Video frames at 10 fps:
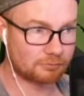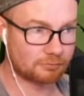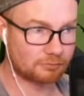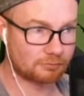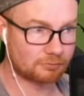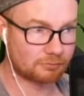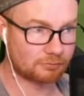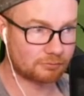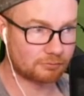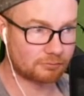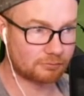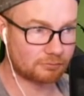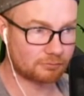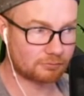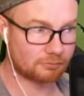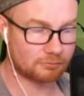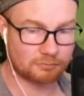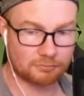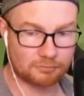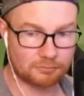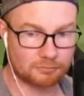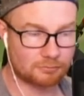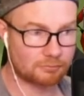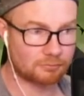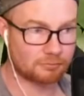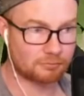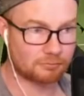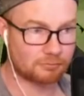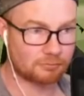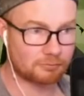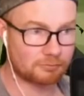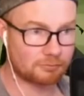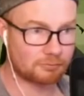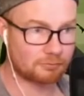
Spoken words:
[no speech]